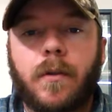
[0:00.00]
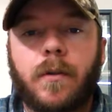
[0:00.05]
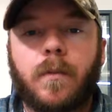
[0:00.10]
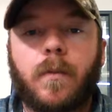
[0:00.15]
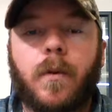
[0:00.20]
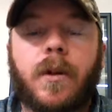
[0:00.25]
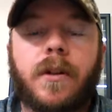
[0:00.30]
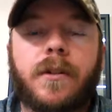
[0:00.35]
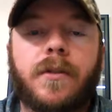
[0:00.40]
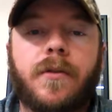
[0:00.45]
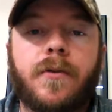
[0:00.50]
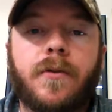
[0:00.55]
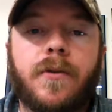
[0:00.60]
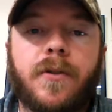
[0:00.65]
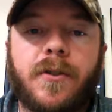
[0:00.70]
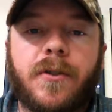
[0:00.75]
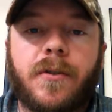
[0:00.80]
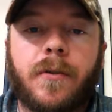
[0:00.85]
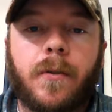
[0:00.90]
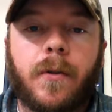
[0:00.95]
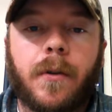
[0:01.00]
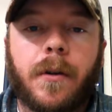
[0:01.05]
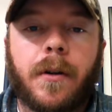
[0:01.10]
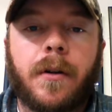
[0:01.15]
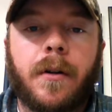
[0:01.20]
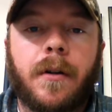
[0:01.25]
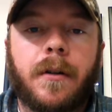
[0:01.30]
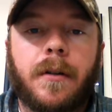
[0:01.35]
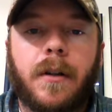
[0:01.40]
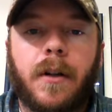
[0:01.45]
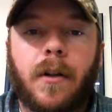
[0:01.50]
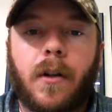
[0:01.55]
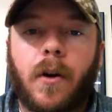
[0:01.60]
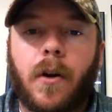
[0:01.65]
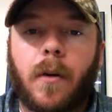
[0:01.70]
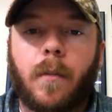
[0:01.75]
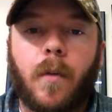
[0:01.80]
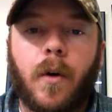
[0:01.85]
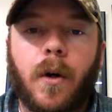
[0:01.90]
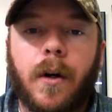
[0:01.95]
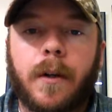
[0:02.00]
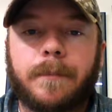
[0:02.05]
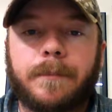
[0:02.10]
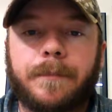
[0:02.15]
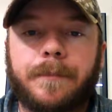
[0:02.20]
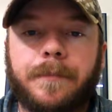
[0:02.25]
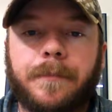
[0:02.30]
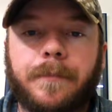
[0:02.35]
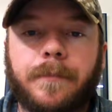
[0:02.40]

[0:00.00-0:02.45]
would want to store alarm 1.